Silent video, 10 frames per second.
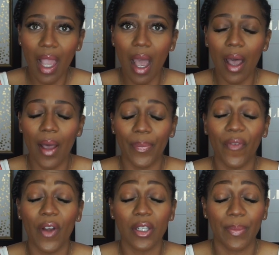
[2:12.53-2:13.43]
the
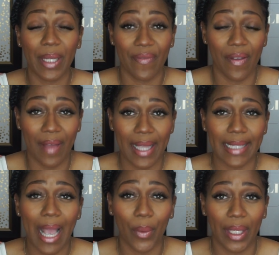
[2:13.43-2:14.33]
first bit of advice
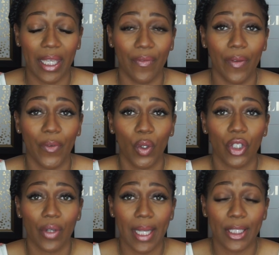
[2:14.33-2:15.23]
I would give if you're
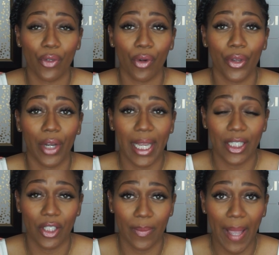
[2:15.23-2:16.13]
trying to grow your
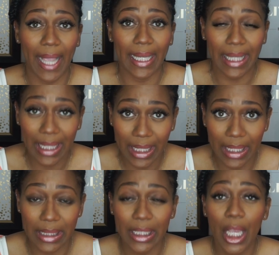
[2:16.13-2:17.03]
edges back
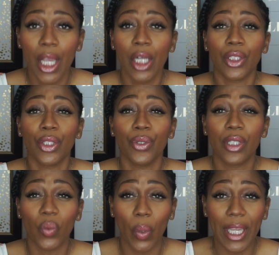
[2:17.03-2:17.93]
is to
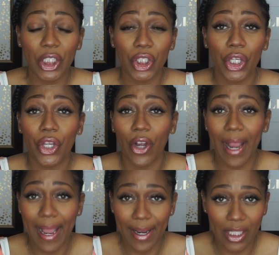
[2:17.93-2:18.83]
switch your
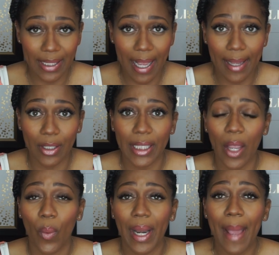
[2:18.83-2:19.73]
hairstyles.
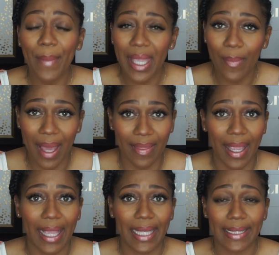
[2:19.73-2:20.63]
And what I mean by
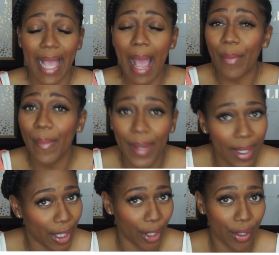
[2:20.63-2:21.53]
that is, I'm a
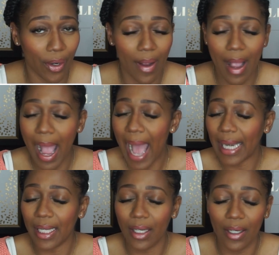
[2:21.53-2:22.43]
bun girl.
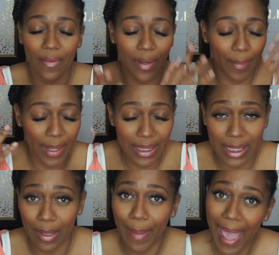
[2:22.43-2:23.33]
I love a bun
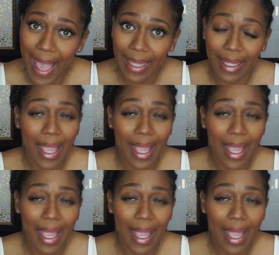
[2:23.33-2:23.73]
to the back.